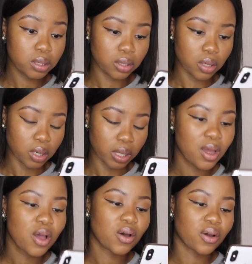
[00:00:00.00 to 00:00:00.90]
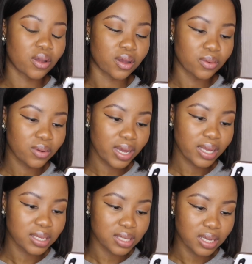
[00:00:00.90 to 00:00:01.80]
long. Okay, all I
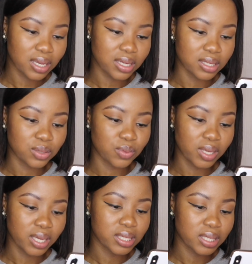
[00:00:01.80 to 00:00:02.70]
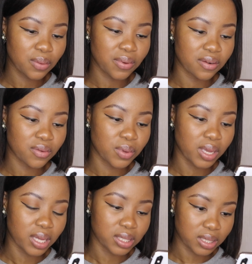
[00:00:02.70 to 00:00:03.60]
can say is we can say whatever we
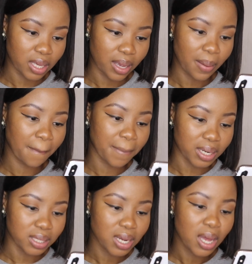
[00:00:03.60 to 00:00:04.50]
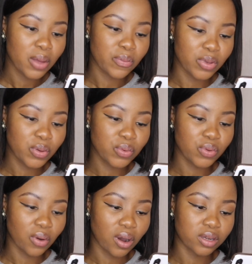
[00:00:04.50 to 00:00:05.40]
can say, but be who
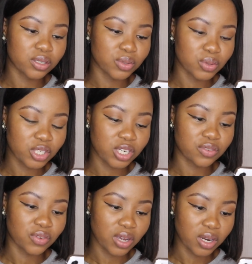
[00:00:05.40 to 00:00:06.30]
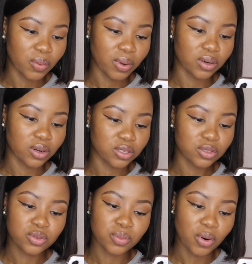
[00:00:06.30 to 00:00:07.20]
you are and don't change for anyone. Cause
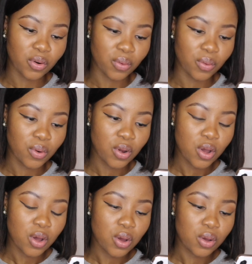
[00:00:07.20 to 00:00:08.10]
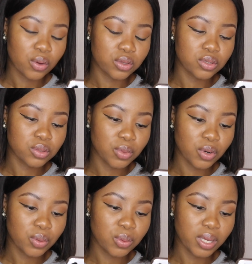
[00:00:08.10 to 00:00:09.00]
tomorrow
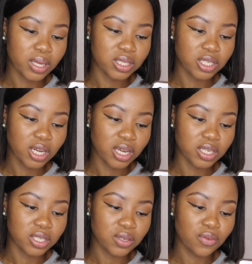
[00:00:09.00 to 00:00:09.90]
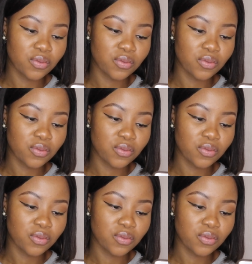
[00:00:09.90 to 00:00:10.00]
we can change.